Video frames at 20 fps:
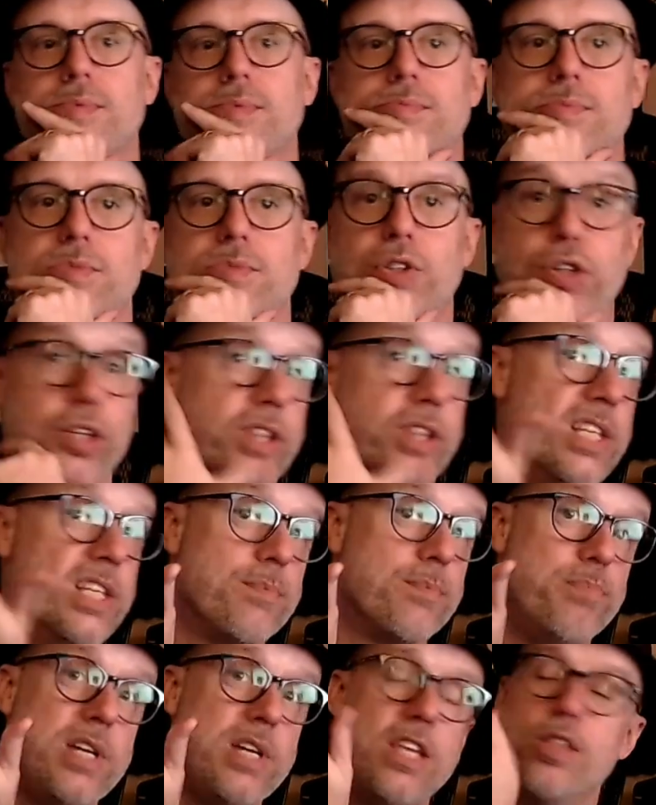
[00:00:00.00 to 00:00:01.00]
Could this
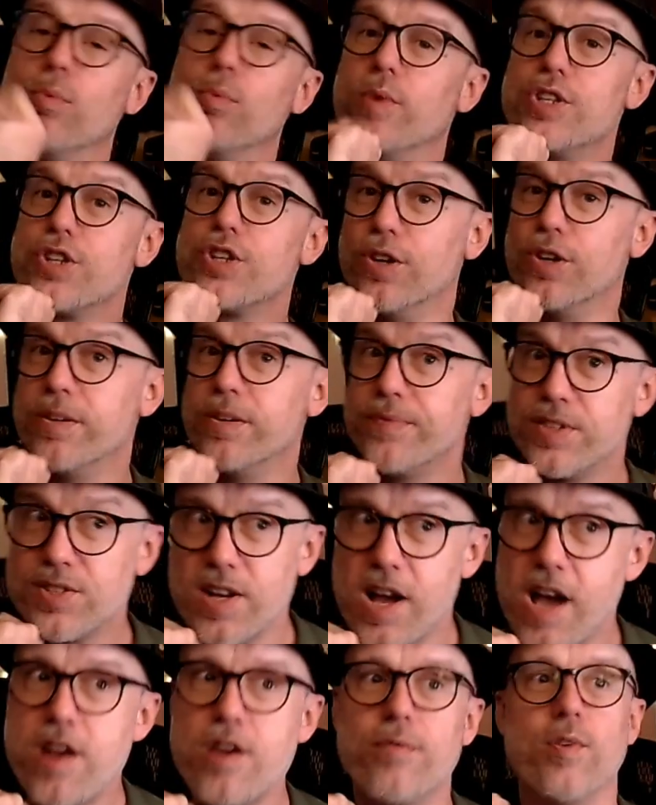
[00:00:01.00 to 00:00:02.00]
be the return of the
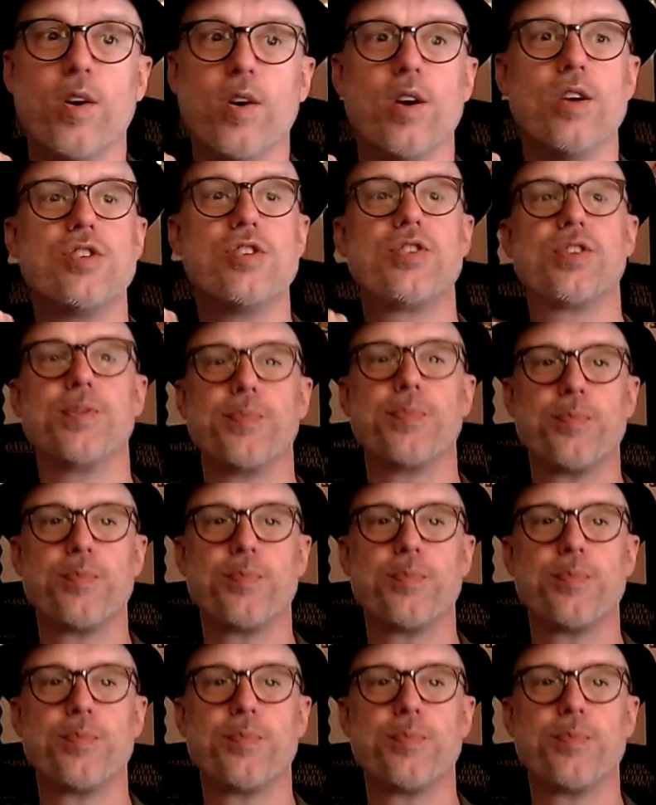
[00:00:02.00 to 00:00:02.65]
Snyderverse?